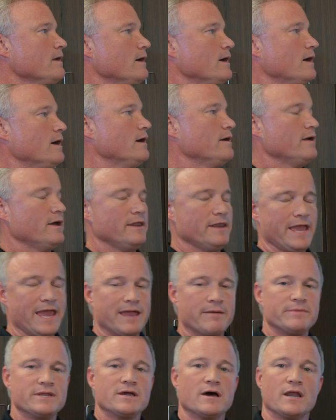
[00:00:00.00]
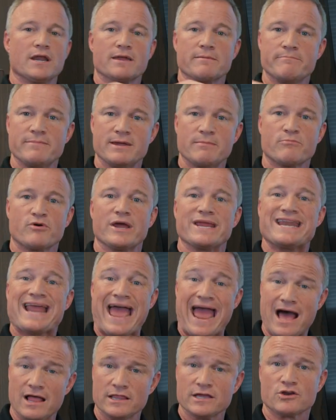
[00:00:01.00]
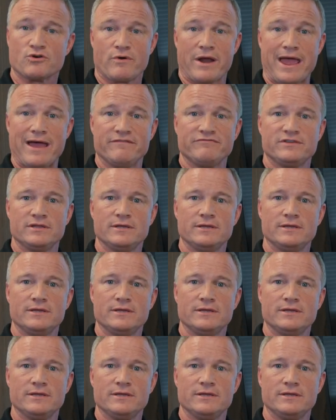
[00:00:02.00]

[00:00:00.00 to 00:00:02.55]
an amniotic membrane allograft.